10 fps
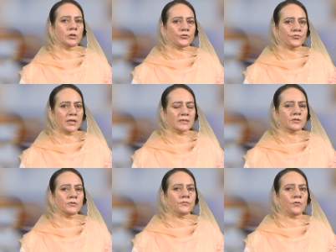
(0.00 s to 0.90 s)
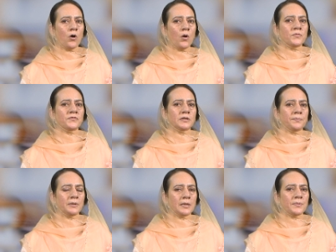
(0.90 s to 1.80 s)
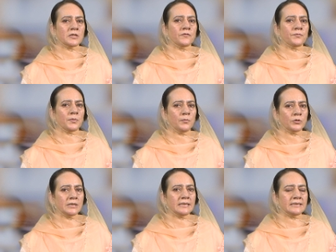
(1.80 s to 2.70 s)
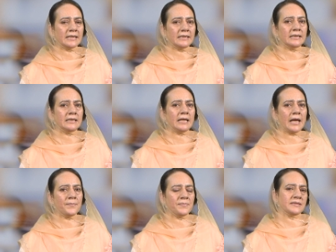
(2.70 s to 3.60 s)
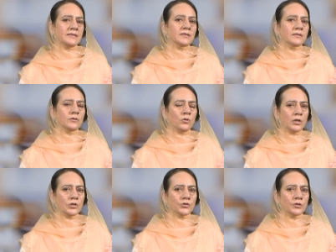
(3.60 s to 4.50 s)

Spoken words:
trust formed for the purpose of promoting technical and business knowledge.